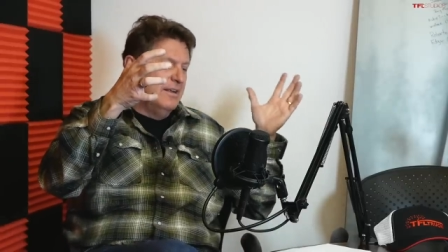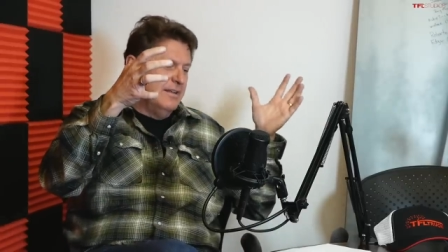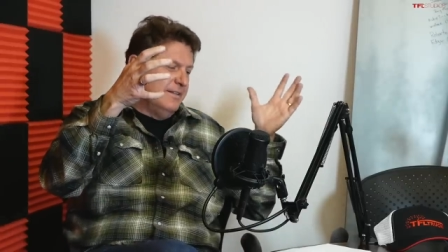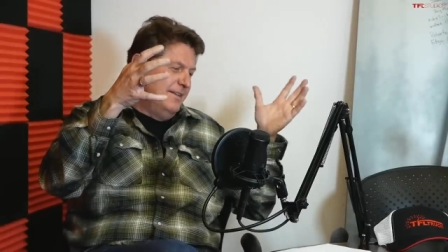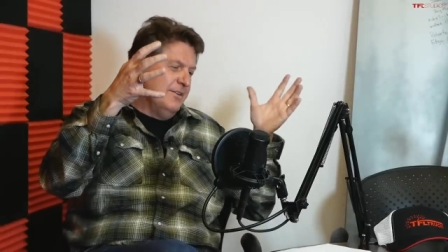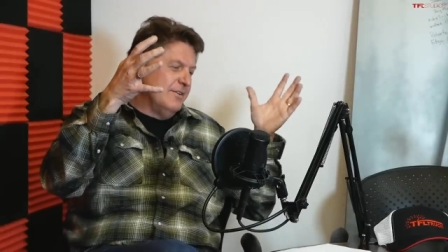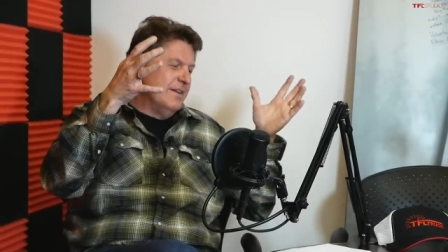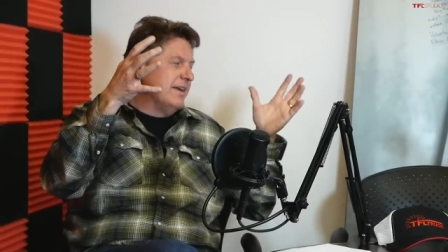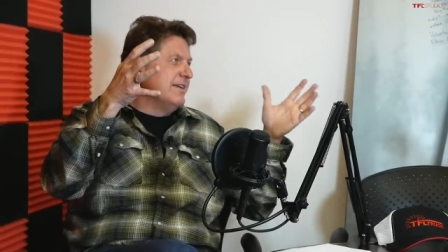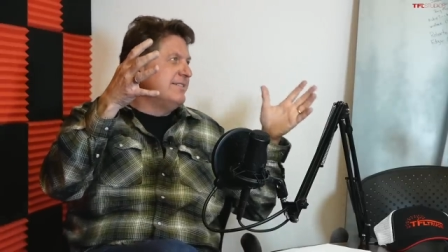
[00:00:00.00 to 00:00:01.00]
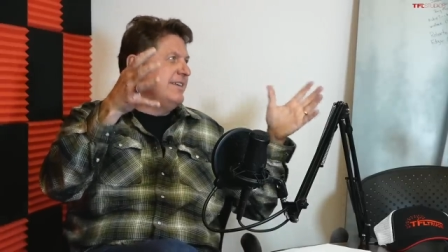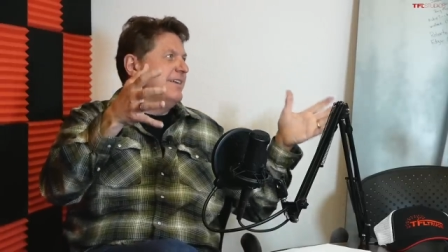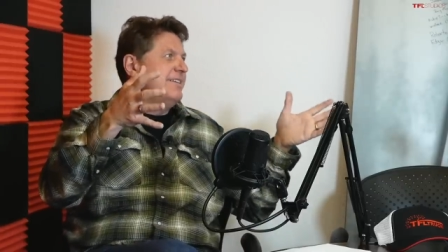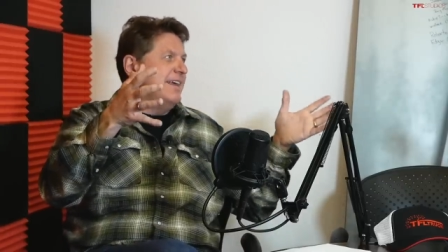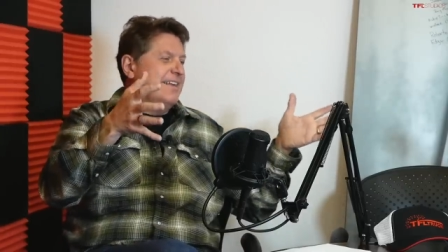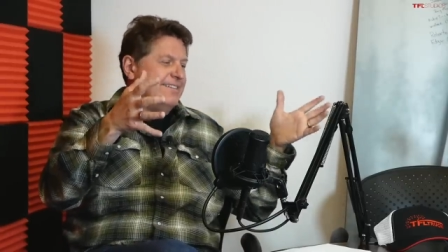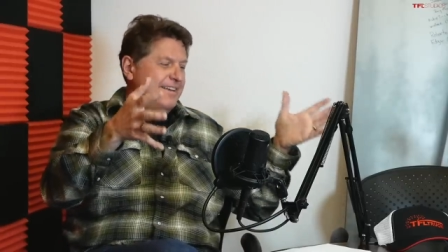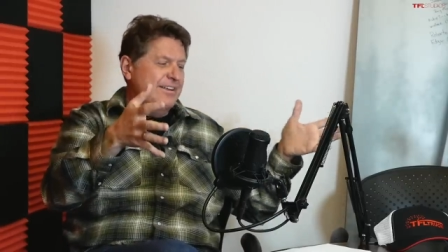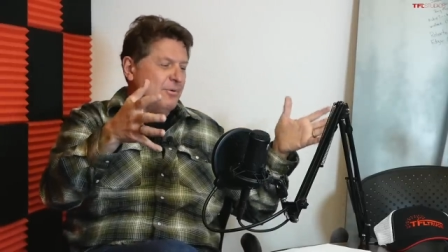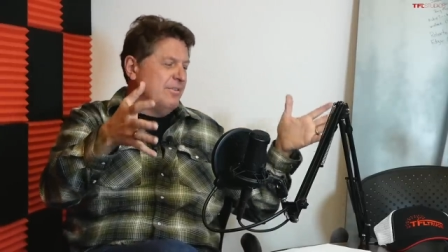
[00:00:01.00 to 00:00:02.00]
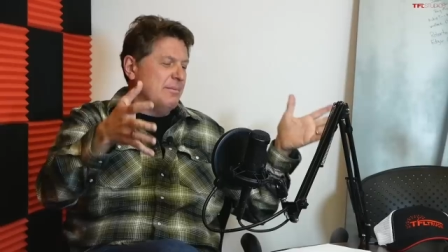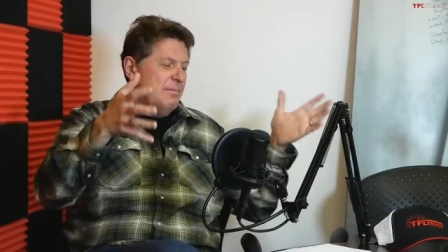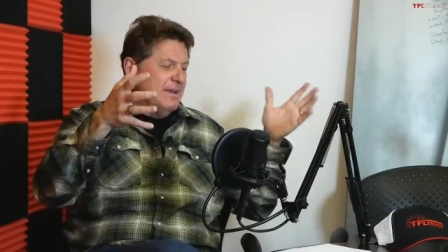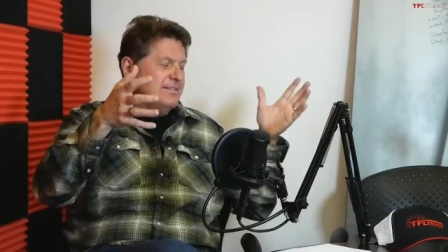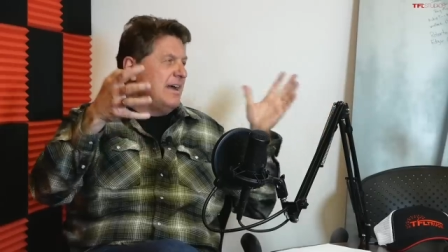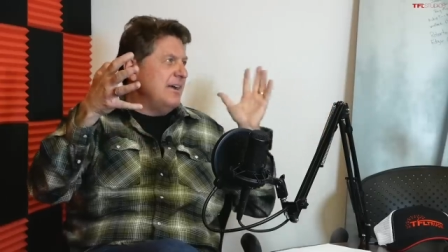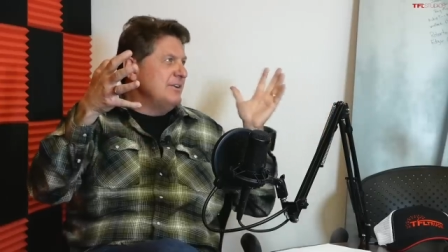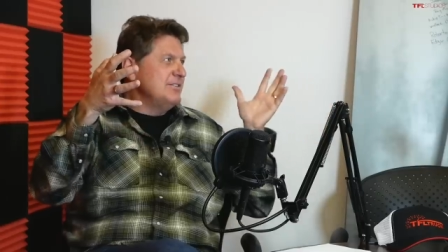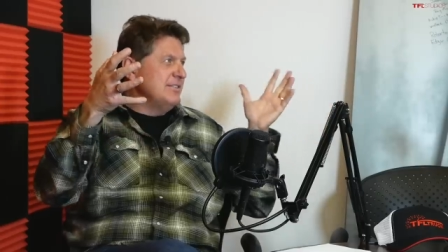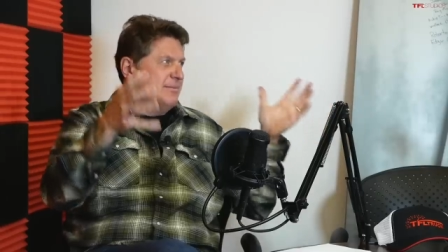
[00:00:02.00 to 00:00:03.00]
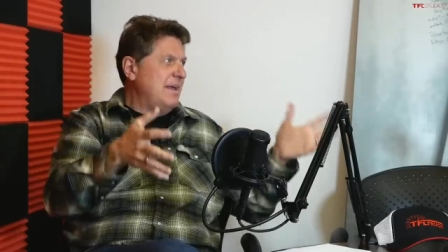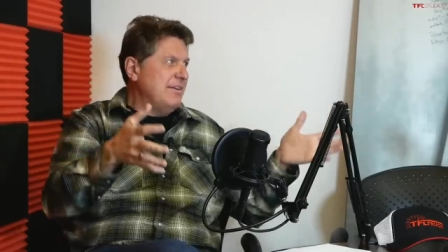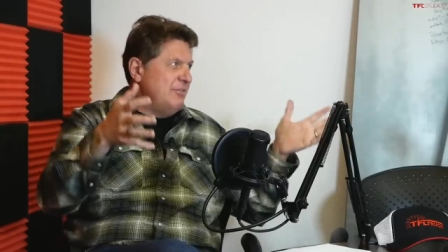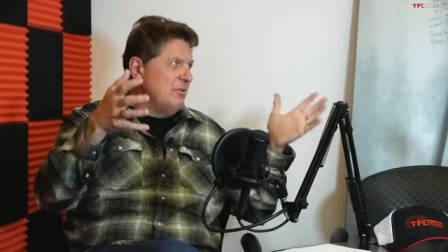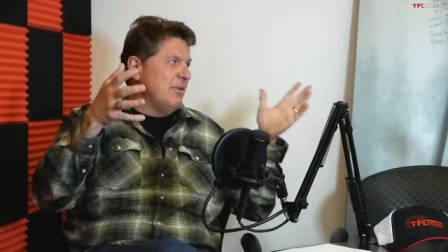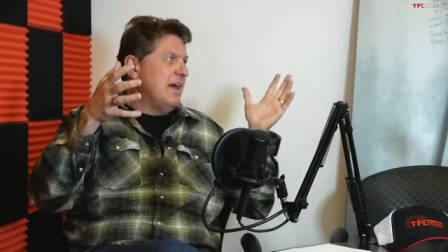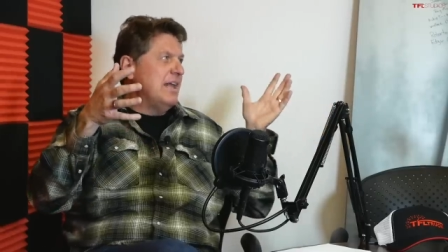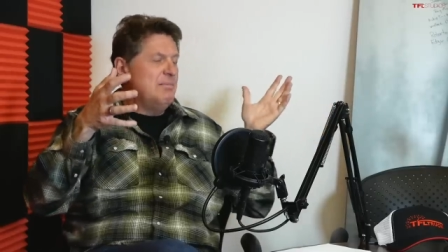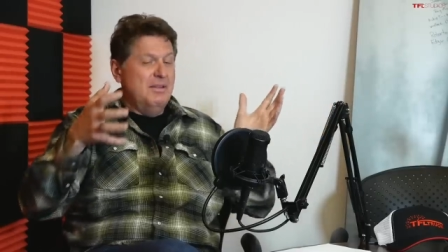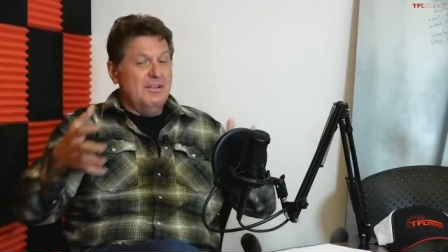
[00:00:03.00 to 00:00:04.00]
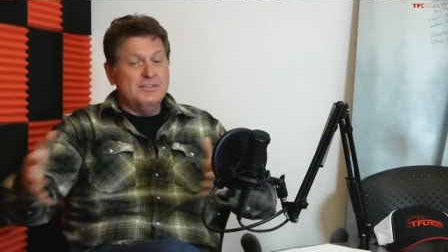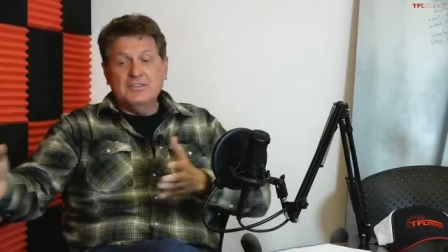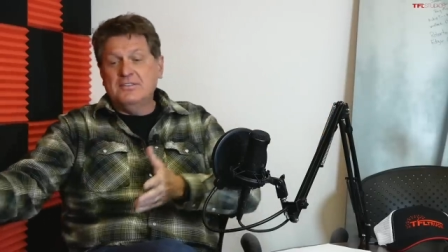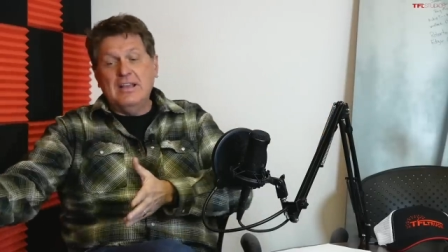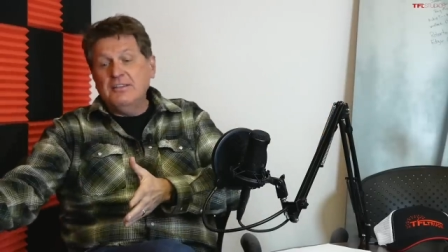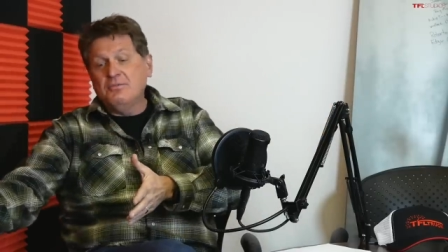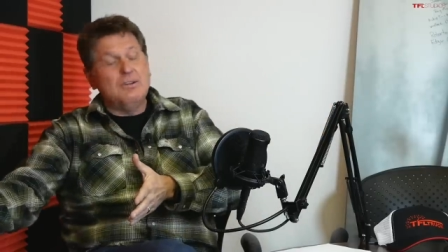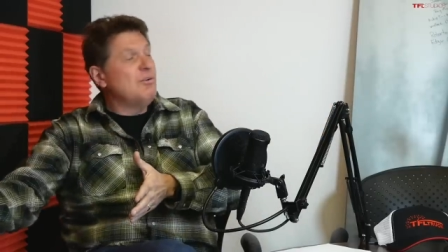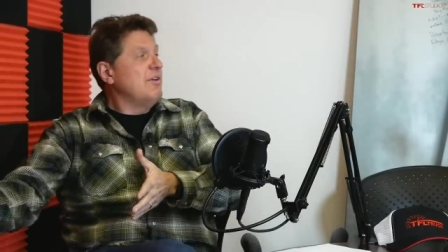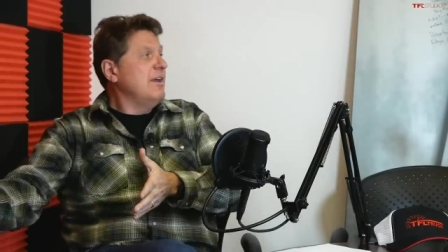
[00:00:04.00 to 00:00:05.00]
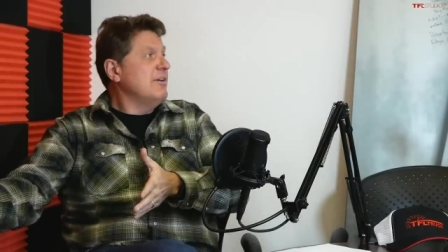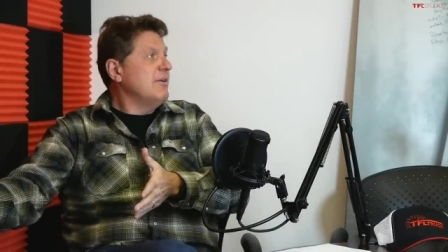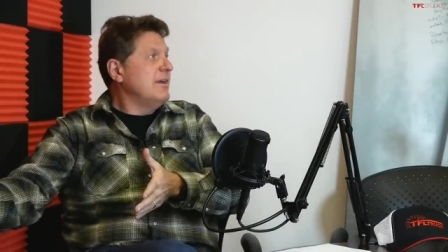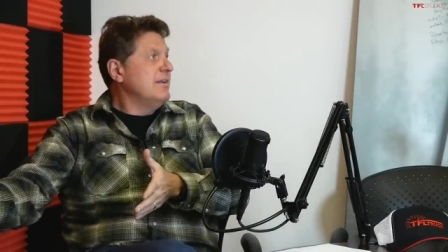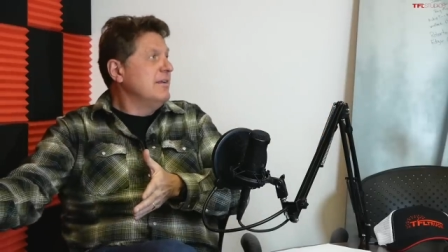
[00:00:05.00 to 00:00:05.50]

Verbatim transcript: you, you know, de- yeah, deal with the big tires and bad fuel economy, there's this nice one over here, right?